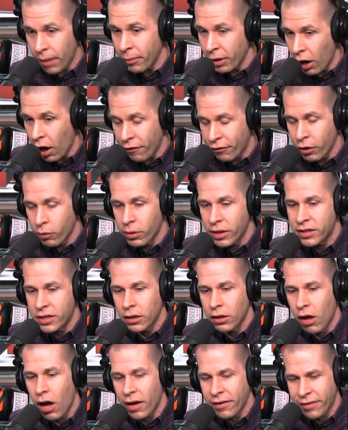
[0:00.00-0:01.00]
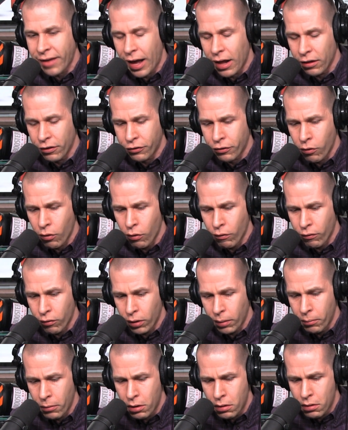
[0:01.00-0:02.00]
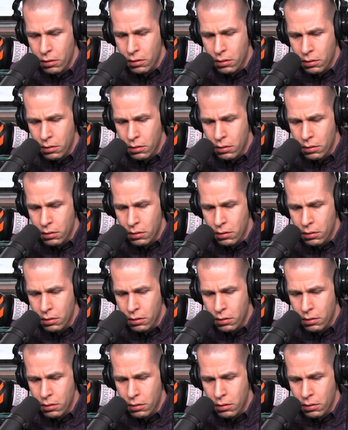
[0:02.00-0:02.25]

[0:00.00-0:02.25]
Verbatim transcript: coming off your recent loss to Alistair Overeem?